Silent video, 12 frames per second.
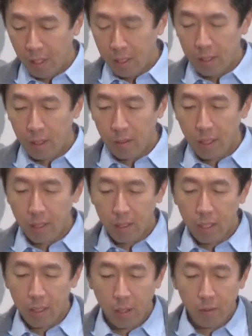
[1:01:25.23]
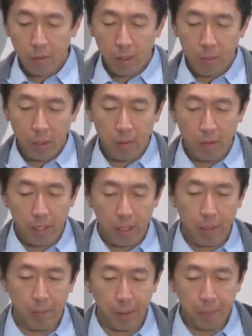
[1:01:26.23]
So let's go through a motivating
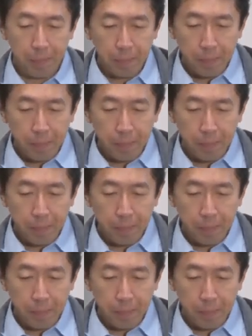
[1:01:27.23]
example.